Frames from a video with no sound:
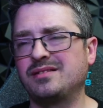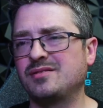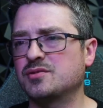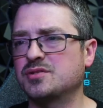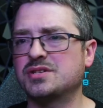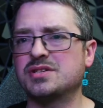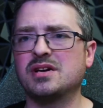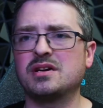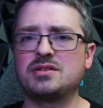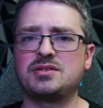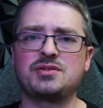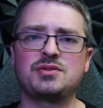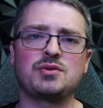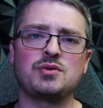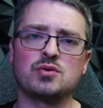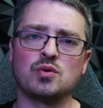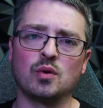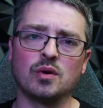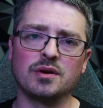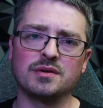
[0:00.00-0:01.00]
and there's tons of
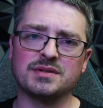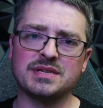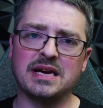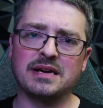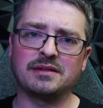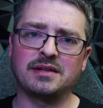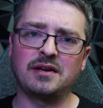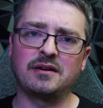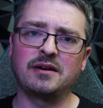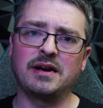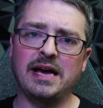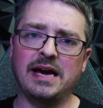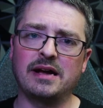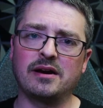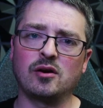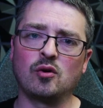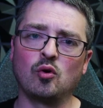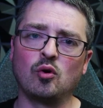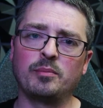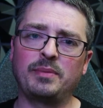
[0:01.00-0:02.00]
tutorials out there on how
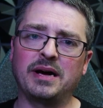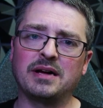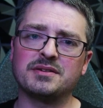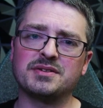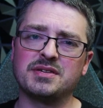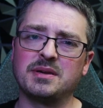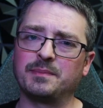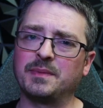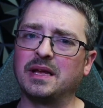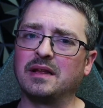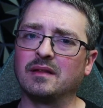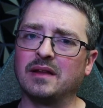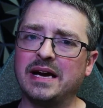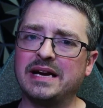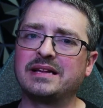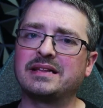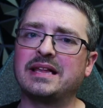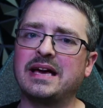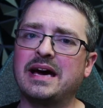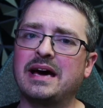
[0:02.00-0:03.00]
to go about something
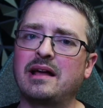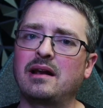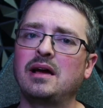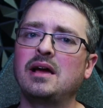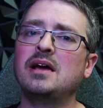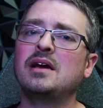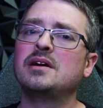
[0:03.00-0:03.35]
like that.